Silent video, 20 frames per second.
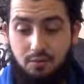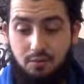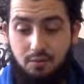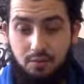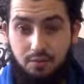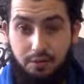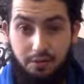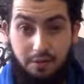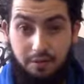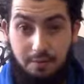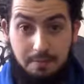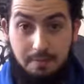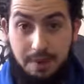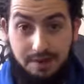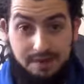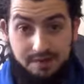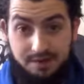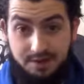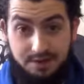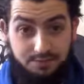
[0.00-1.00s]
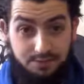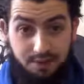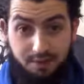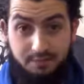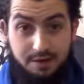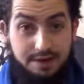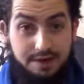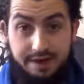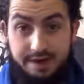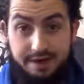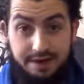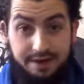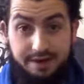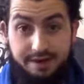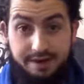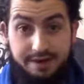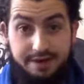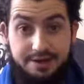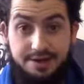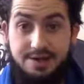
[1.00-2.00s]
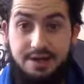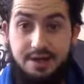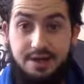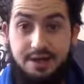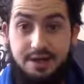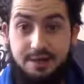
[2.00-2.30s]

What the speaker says: the message when I read it in English.